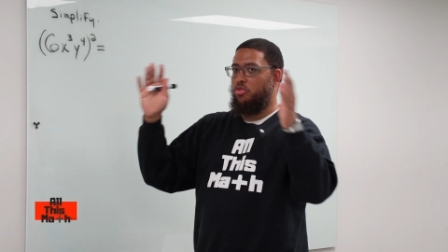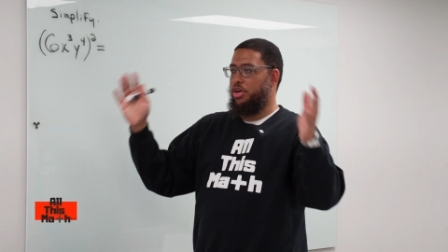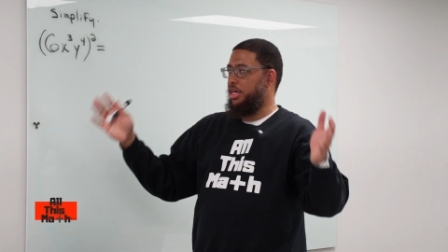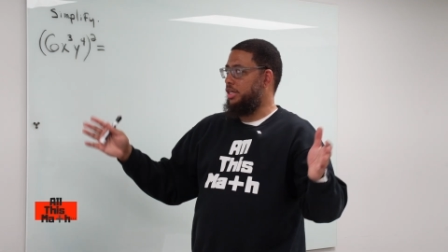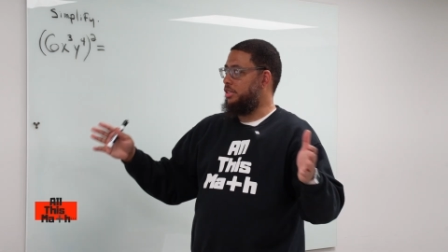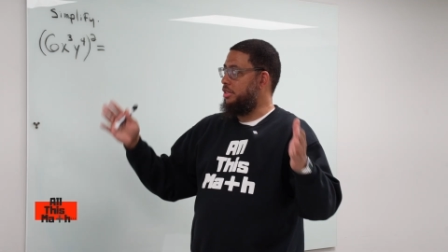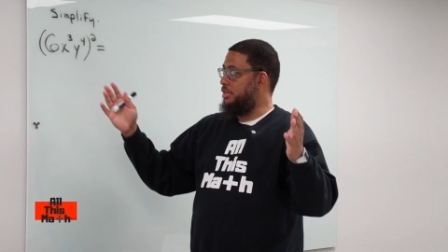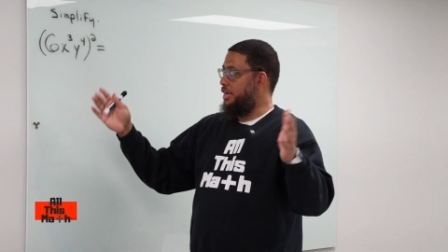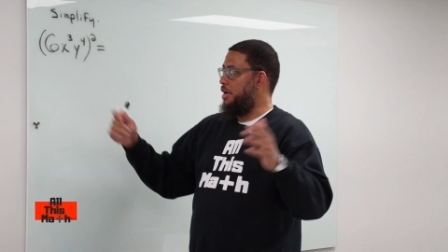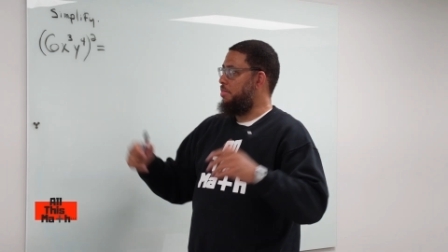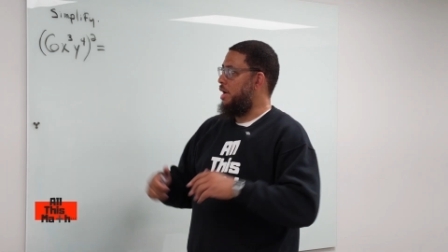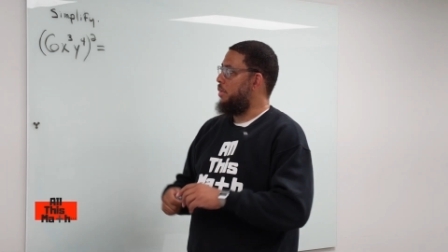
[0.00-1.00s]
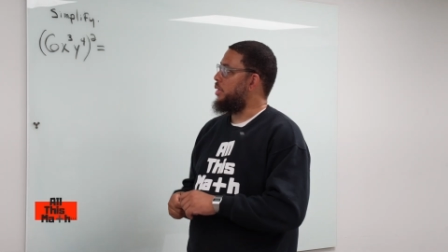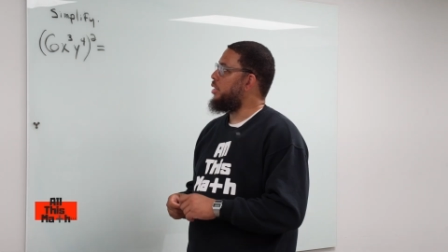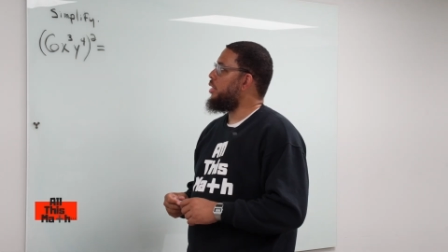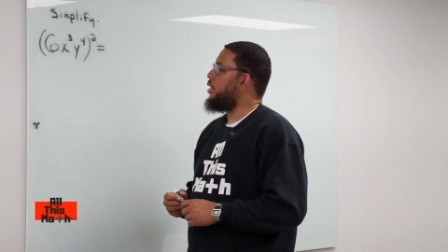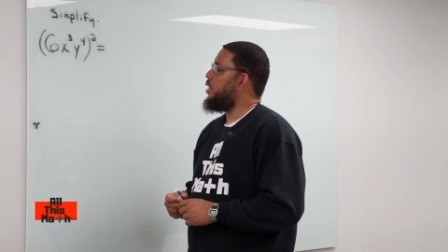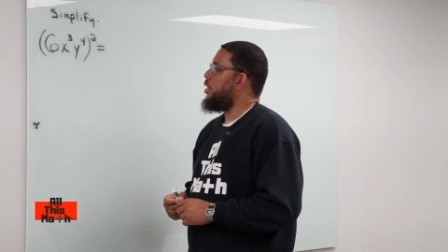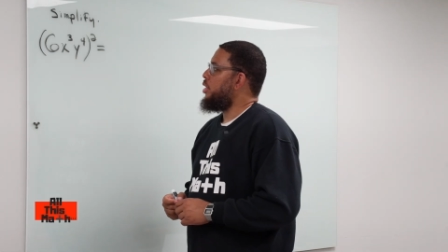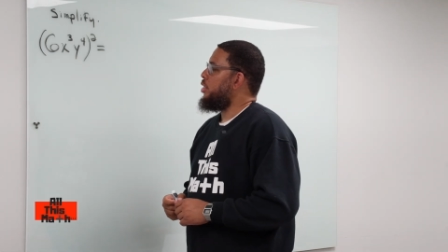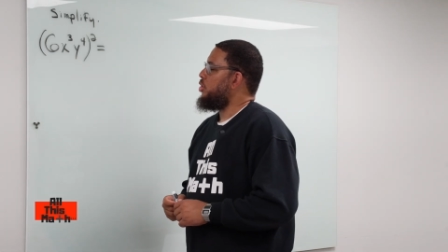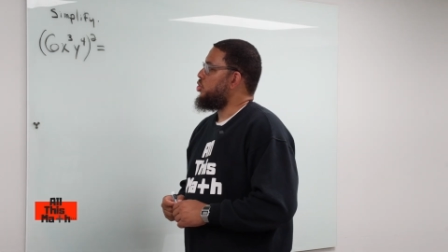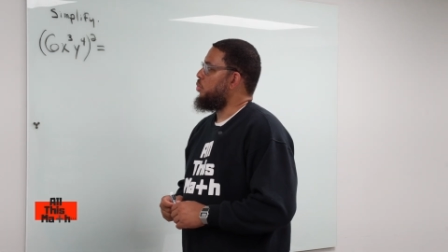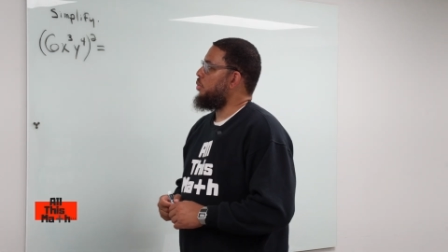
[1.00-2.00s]
raised to that power.
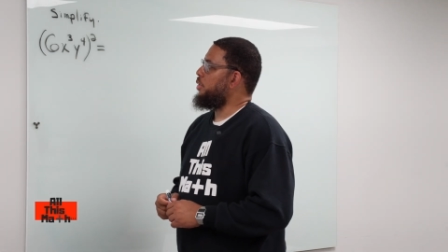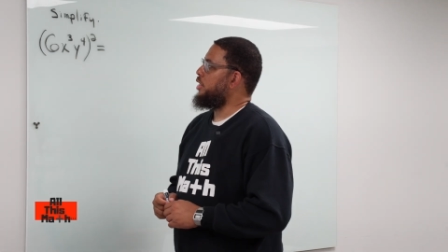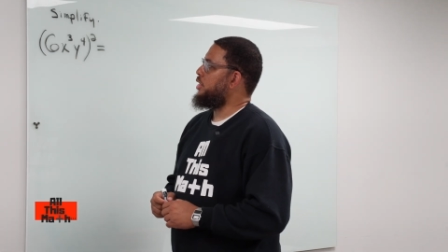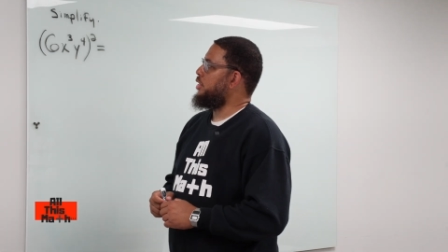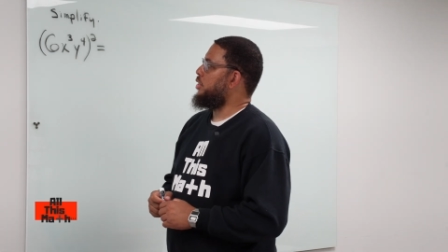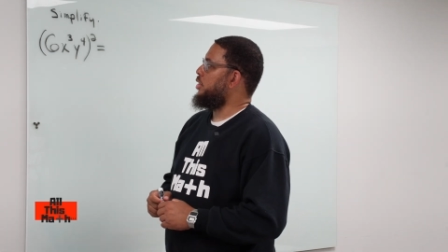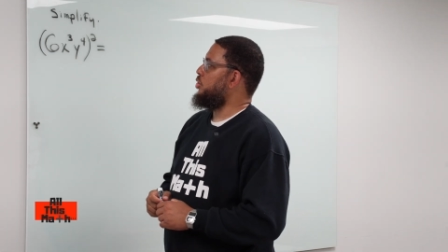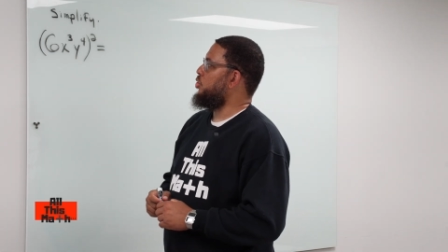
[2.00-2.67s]
So what we essentially